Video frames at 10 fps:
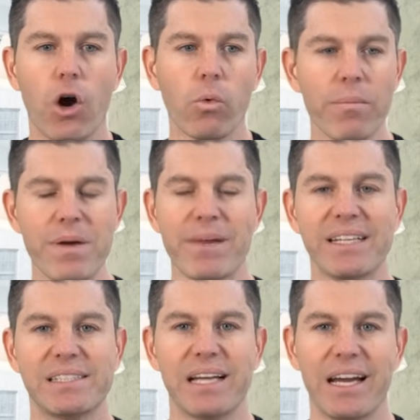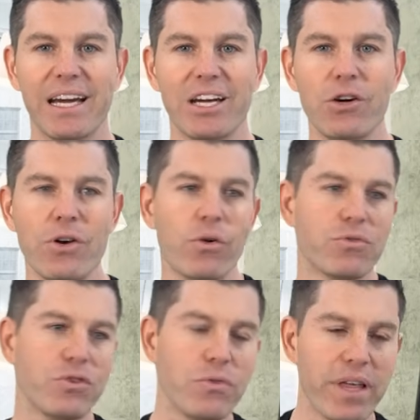a woman may say, "You
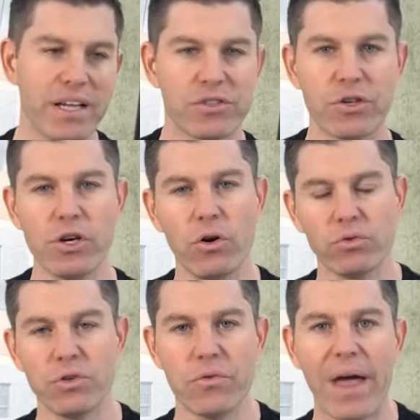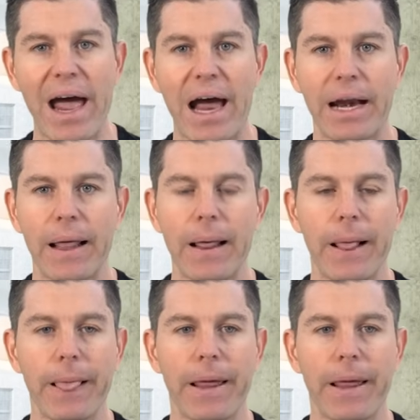don't do this or you don't do that."